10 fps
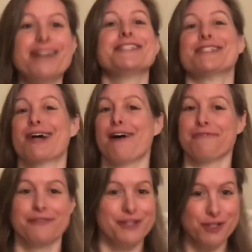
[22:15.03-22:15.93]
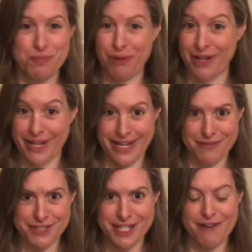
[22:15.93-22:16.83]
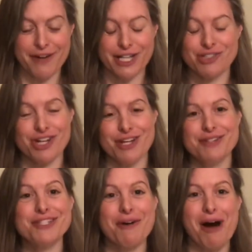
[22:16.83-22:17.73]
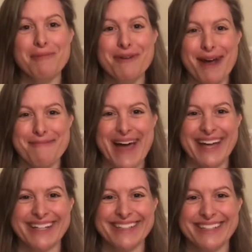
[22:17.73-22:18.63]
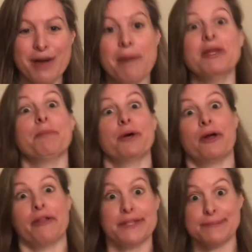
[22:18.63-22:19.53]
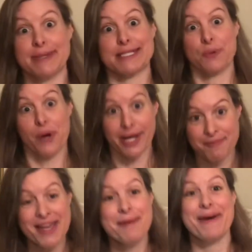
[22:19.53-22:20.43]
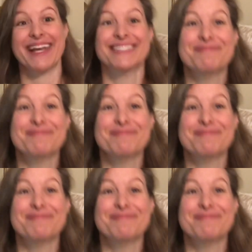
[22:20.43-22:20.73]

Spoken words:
stuff. There's plenty of stuff I can show you. So I'll be right back. I'm gonna put all this mess away. Bye.